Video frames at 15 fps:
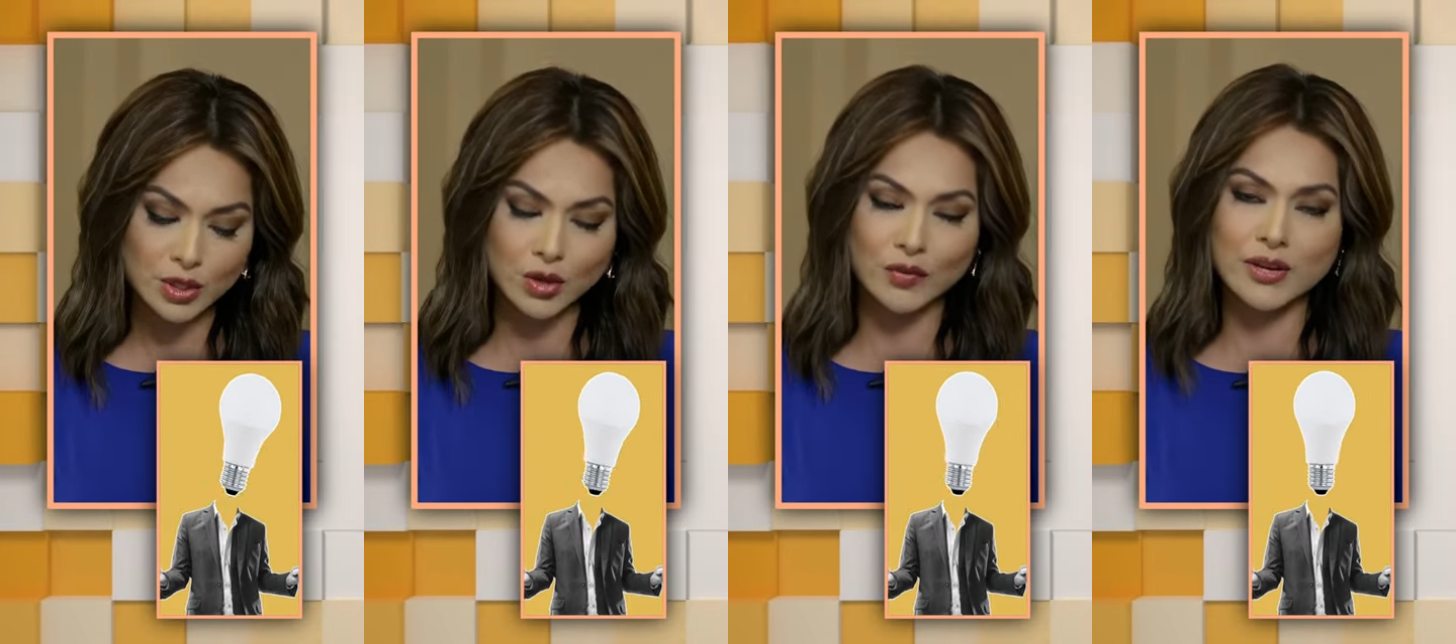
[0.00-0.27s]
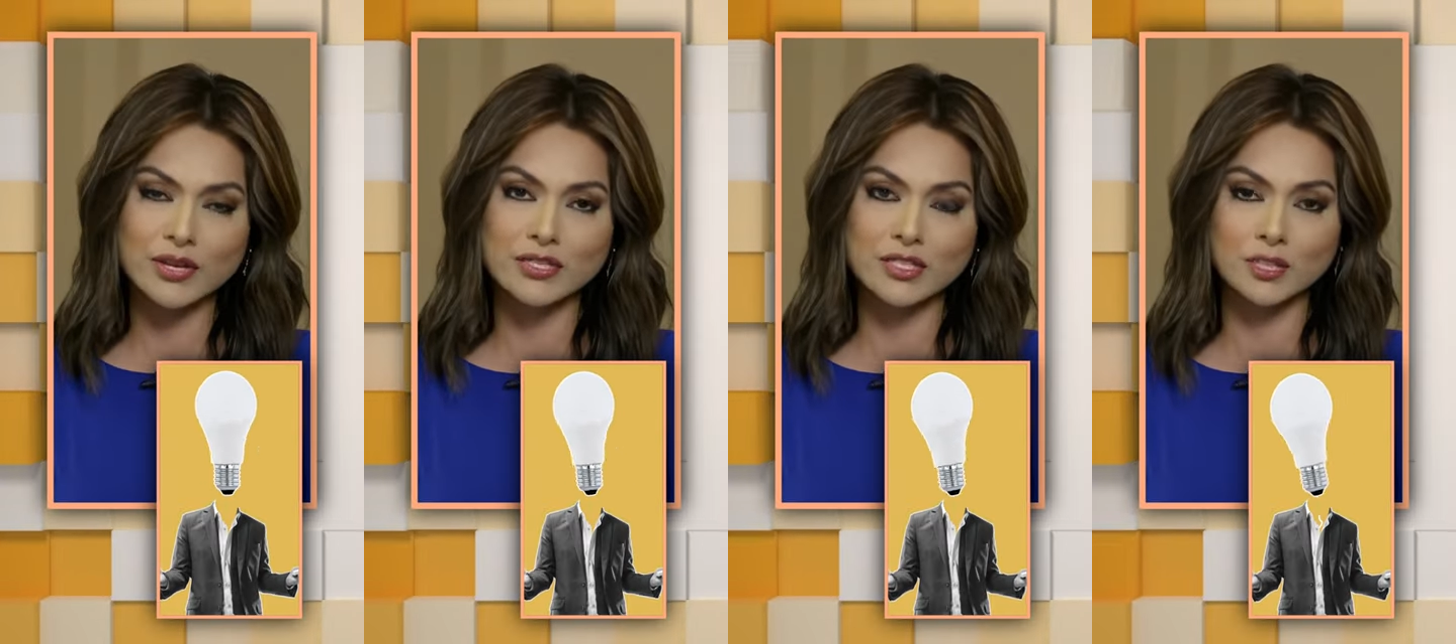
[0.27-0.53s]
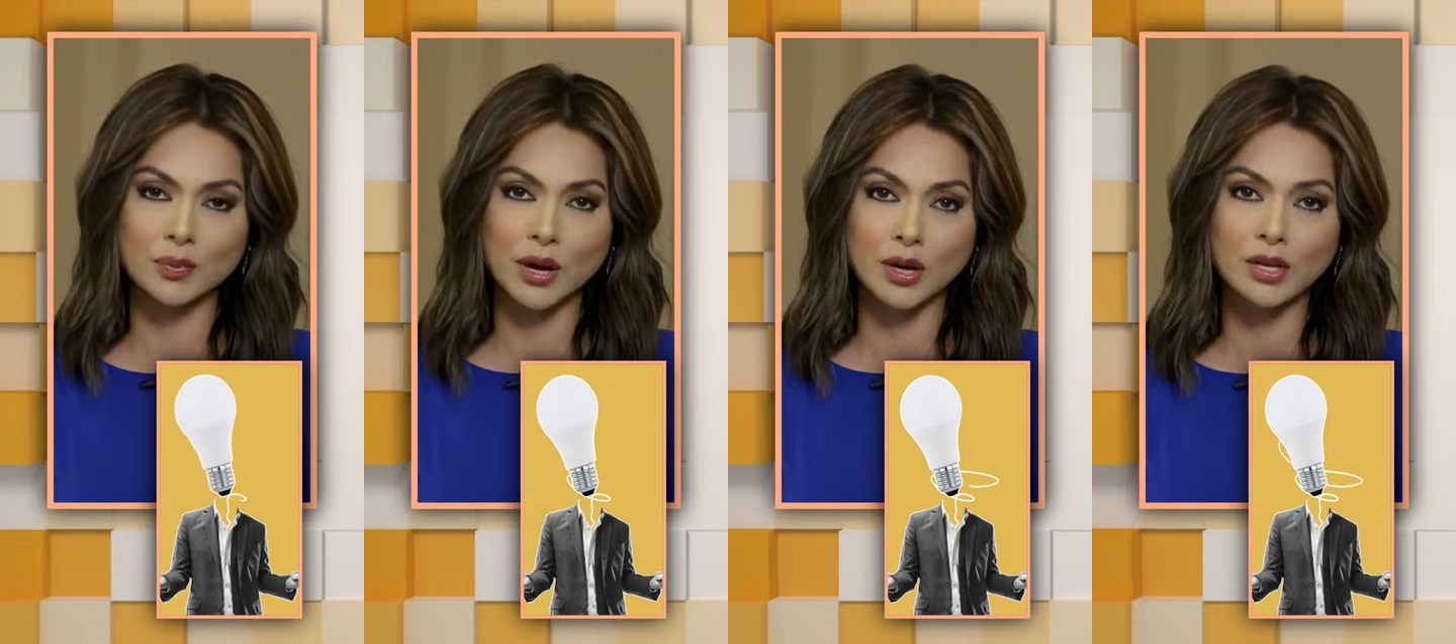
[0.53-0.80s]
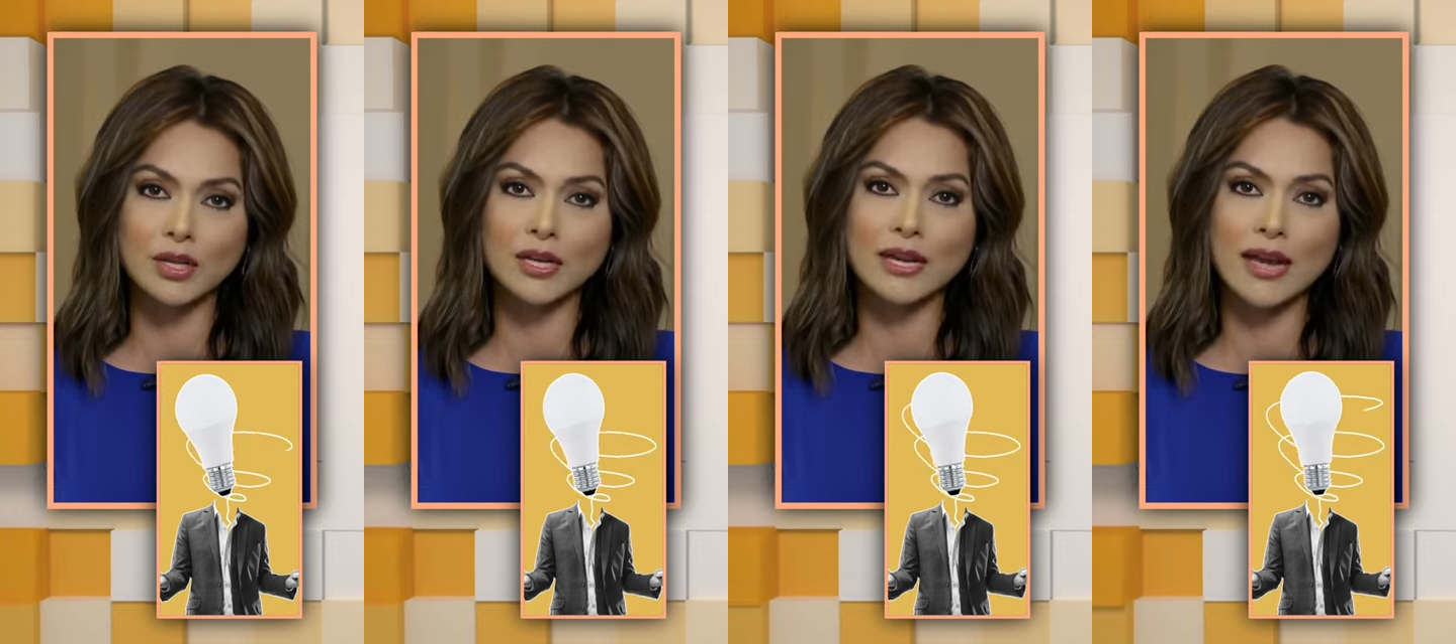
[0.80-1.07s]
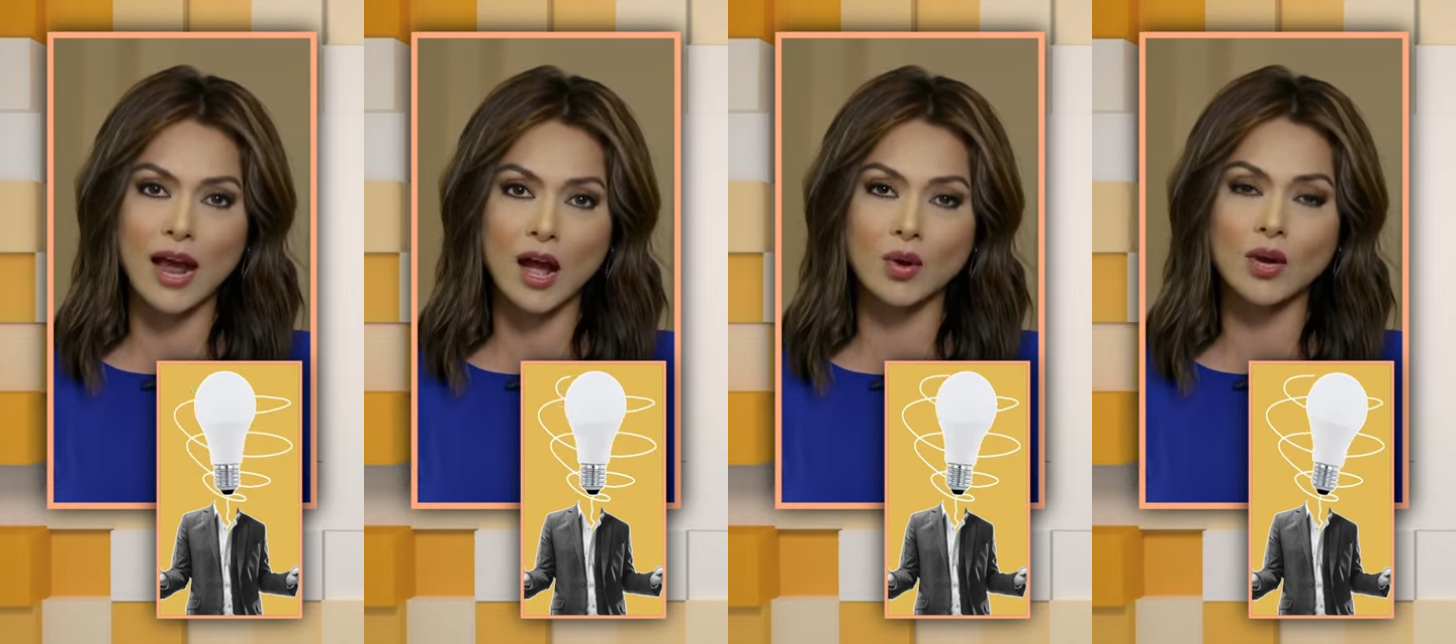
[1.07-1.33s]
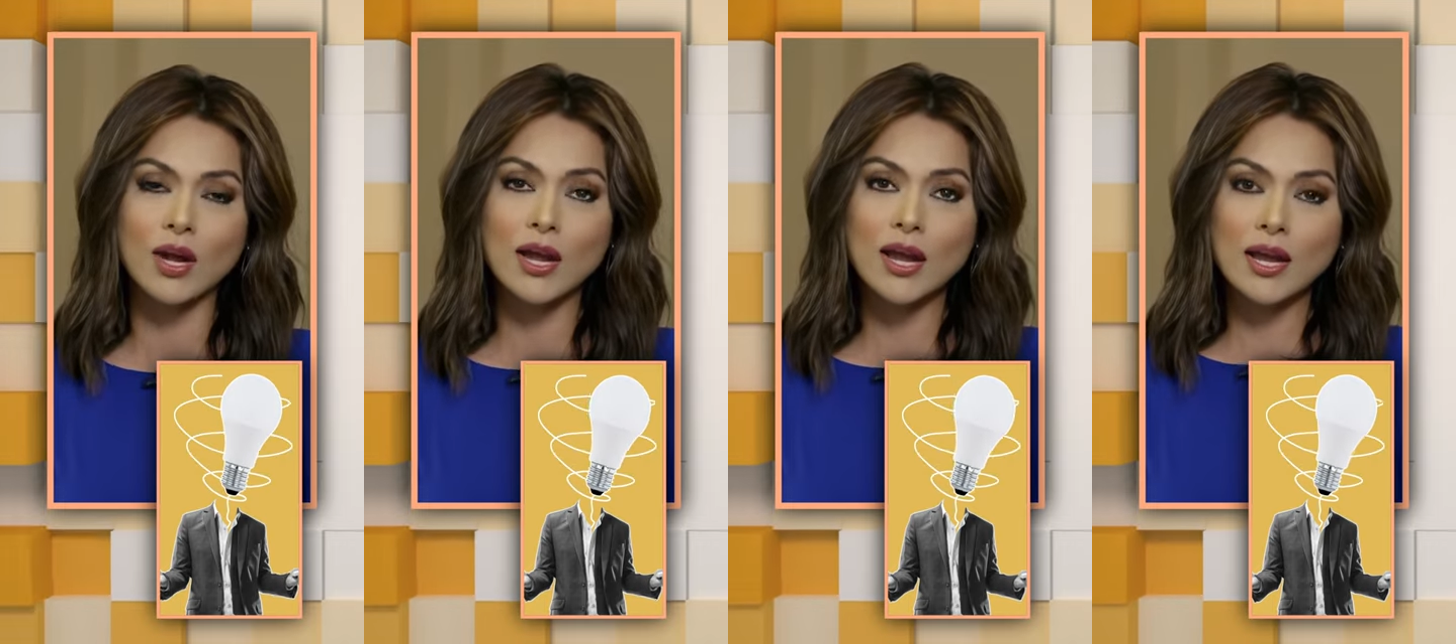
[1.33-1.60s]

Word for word: Service is apparently now